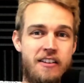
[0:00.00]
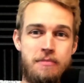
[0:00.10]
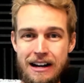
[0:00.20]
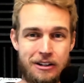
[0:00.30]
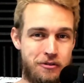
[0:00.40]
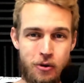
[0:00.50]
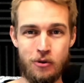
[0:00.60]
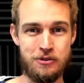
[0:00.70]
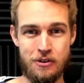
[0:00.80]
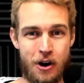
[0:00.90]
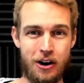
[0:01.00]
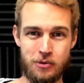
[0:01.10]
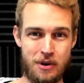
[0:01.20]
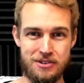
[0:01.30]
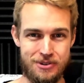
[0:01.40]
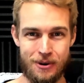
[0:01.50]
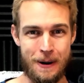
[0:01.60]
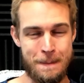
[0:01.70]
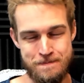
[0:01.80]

back and forth to the hardware store.